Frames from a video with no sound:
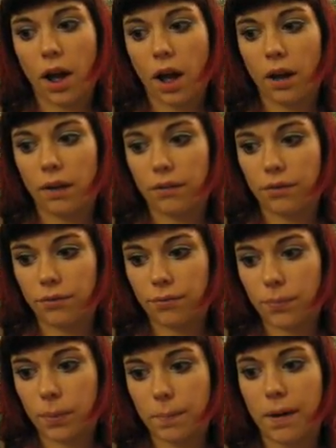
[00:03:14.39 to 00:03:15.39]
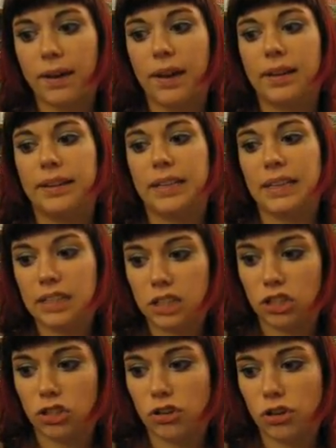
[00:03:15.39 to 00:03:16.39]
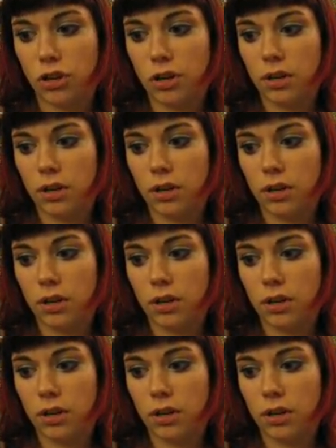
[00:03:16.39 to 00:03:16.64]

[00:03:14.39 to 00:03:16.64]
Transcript: of the manga in English,